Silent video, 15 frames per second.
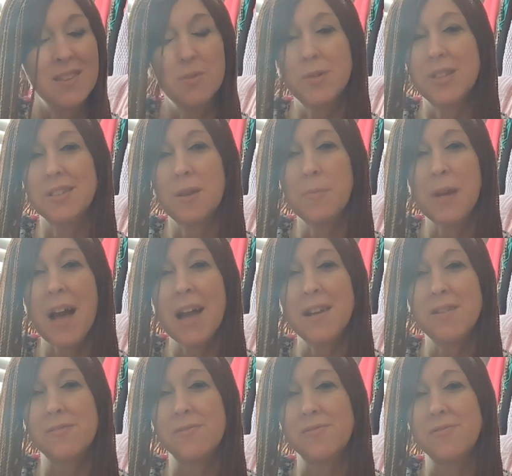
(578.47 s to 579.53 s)
was some kind
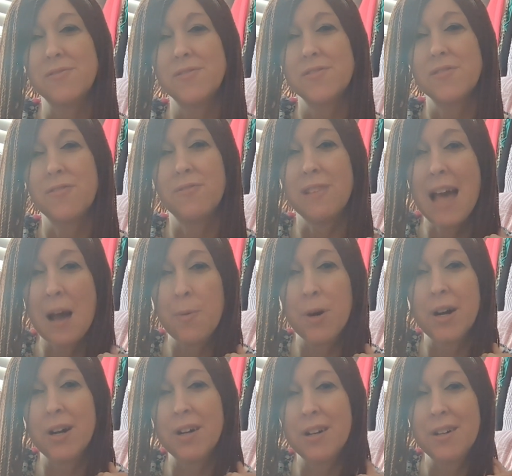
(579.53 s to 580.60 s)
of
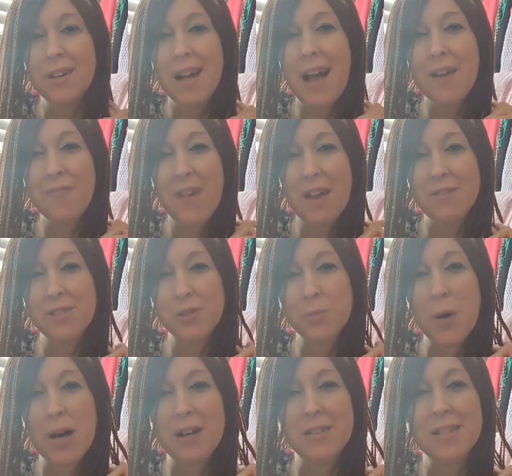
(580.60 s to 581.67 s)
flour I found as
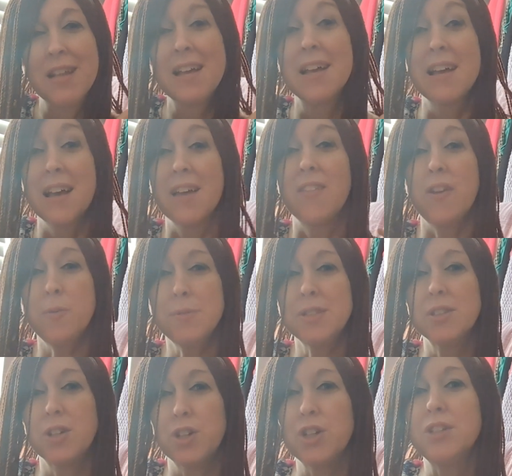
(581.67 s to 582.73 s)
well. There
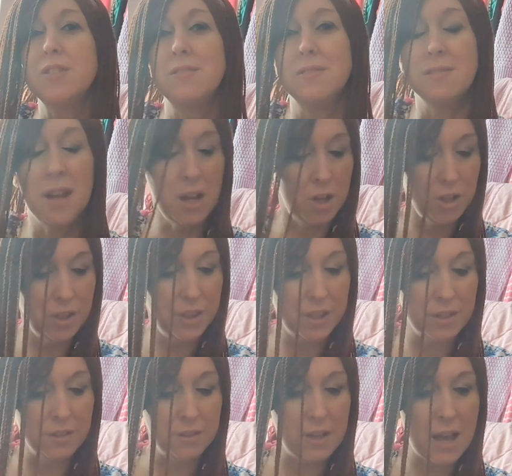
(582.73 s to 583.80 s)
was a good
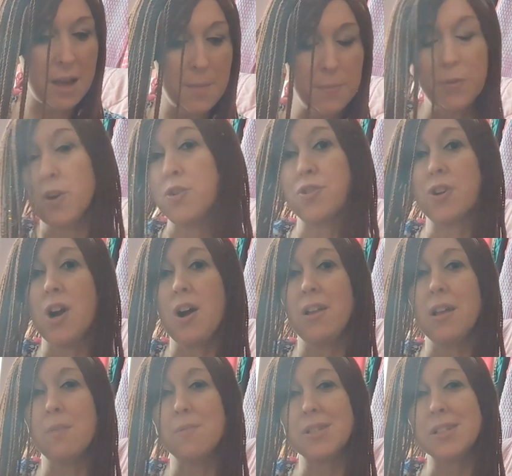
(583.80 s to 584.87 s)
little grocery haul.
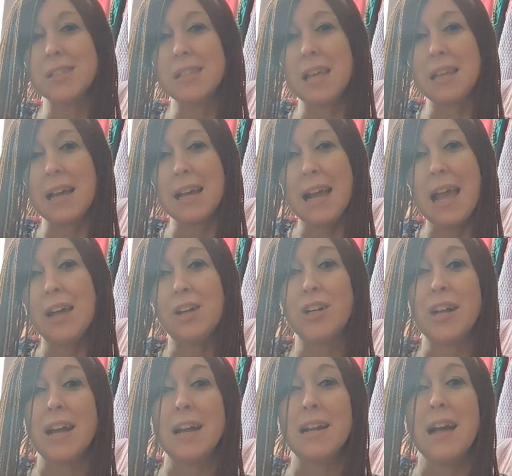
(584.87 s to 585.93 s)
I want to say like 8 or
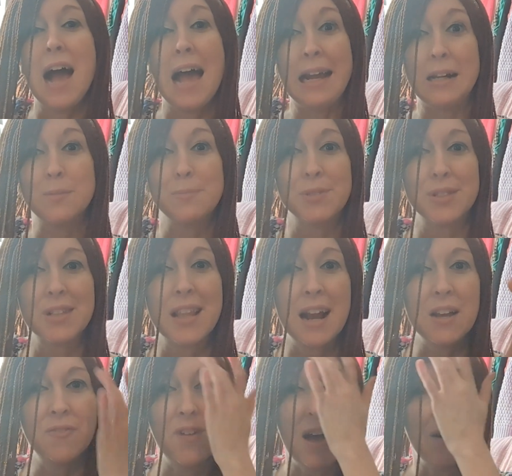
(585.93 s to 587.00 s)
9 items that
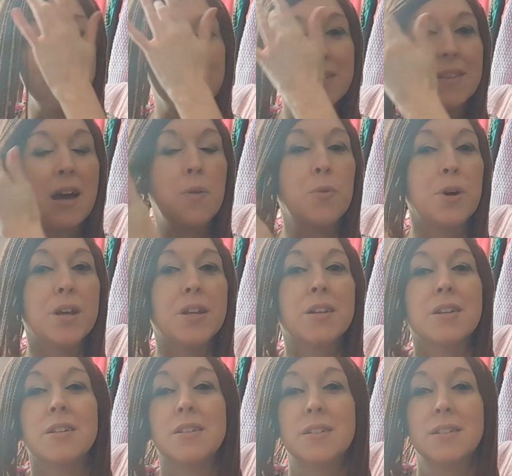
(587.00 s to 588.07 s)
I found that would
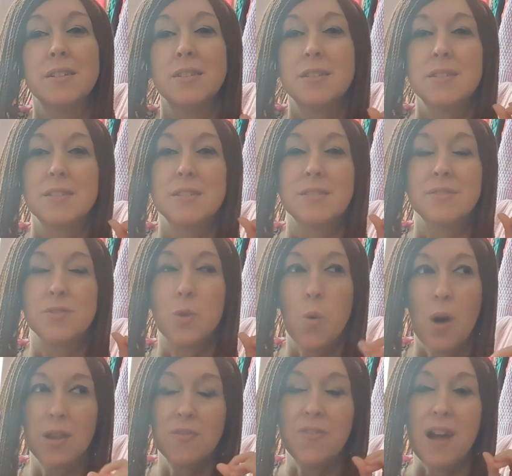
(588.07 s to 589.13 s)

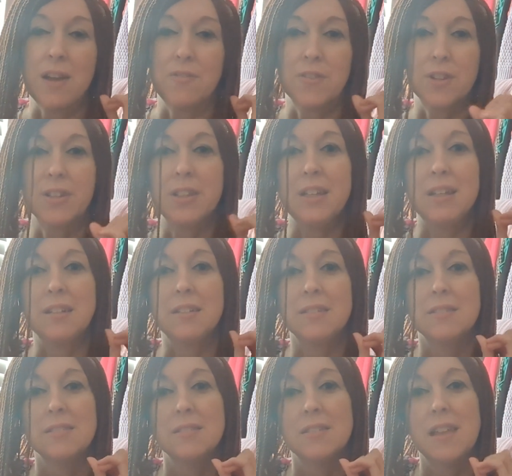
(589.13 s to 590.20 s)
qualify for clean,
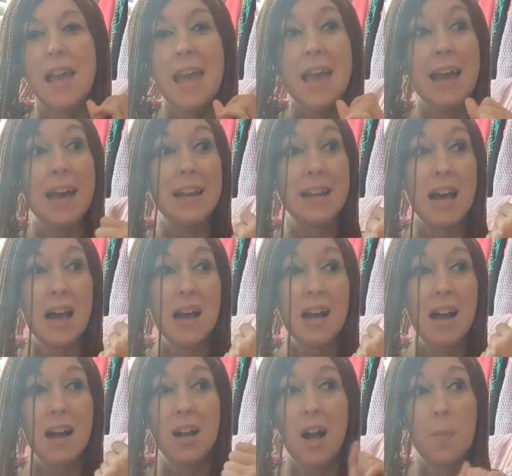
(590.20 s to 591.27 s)
and
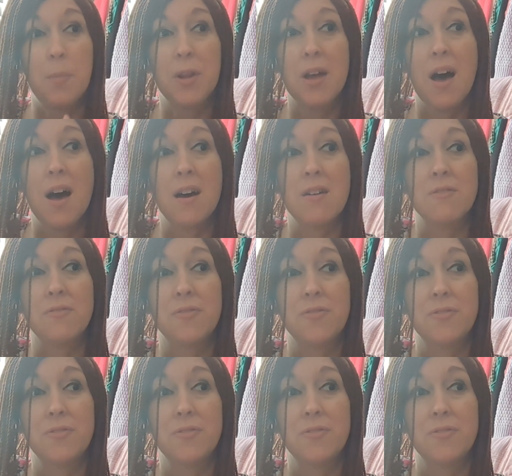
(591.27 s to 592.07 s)
a couple of